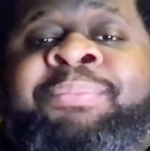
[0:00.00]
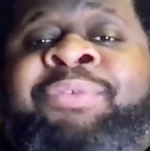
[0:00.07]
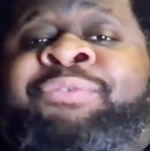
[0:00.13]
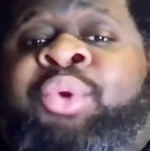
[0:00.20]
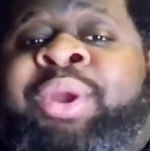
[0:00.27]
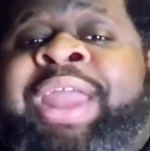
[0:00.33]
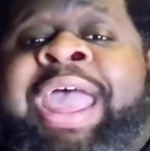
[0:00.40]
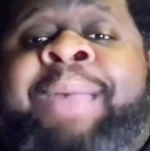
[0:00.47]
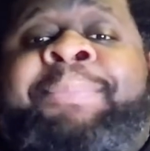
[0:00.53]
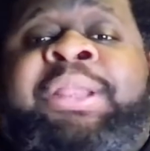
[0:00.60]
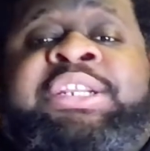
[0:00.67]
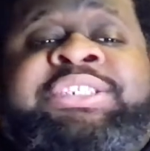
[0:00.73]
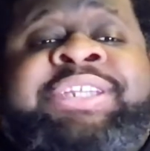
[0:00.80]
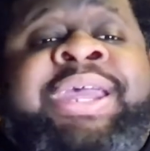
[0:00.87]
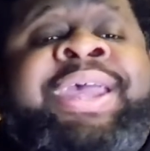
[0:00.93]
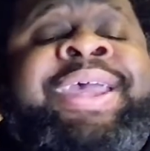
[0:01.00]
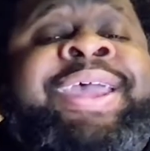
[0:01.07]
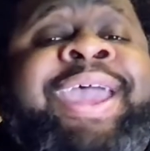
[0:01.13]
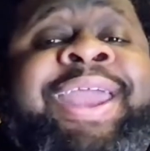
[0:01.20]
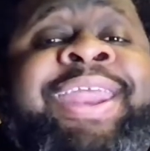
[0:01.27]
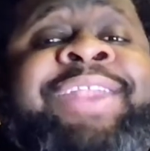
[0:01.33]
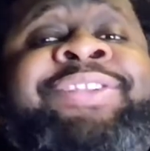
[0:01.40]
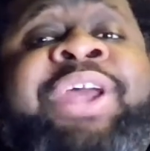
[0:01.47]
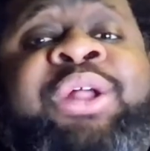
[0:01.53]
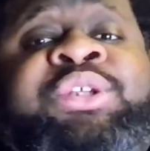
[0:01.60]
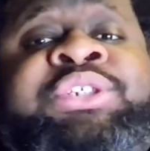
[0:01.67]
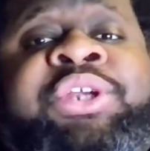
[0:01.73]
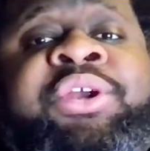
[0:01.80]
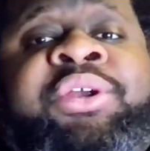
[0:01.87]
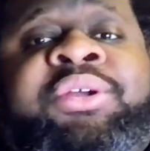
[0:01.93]
happens, and he tells her,
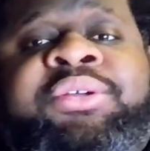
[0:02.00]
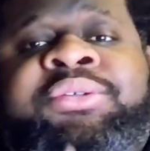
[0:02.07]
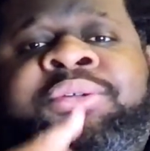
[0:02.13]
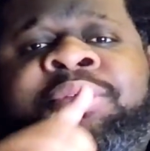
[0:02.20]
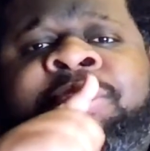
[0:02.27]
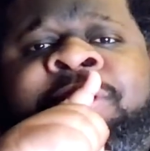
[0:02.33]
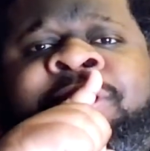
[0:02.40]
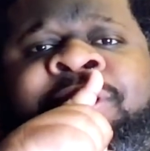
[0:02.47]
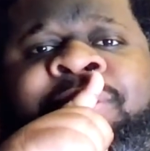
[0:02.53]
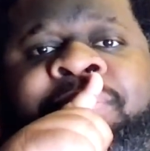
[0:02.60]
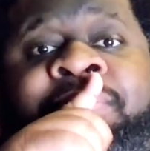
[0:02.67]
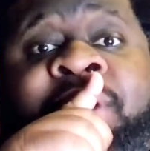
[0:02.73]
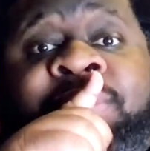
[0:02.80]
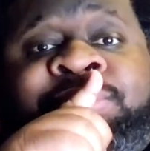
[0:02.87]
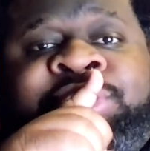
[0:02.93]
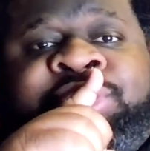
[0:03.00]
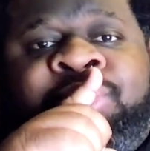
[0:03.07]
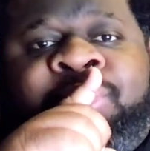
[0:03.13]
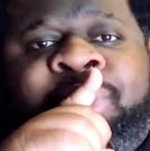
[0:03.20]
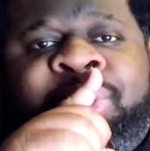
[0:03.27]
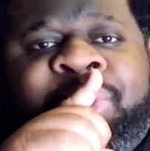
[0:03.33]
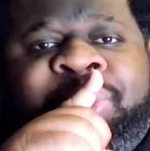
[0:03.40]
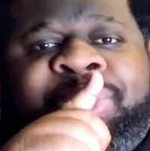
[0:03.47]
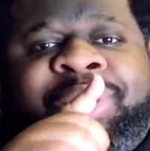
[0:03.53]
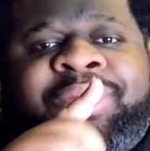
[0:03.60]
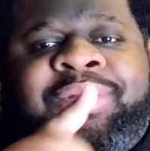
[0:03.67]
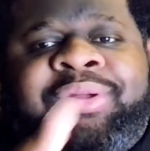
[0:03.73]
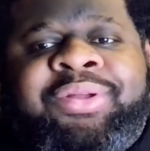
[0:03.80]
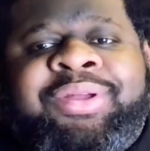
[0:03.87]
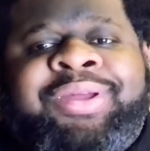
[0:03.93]
mum's the word,
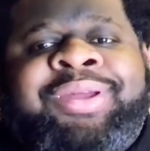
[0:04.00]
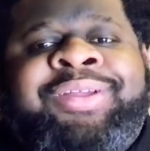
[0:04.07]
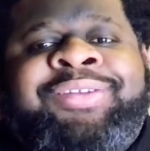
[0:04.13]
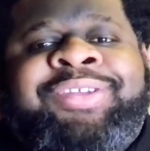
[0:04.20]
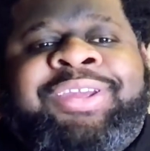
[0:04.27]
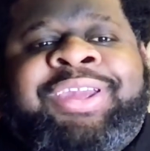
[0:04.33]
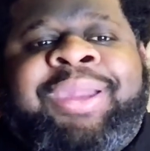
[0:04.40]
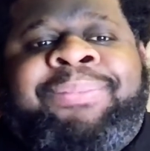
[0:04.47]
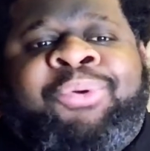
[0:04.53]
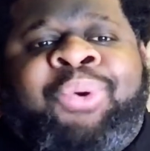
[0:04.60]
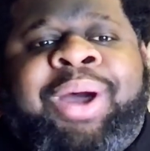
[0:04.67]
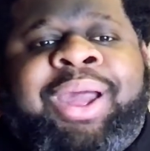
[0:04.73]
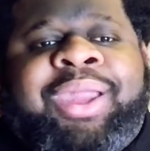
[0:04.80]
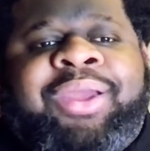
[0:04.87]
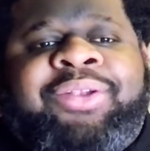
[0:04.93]
to keep quiet.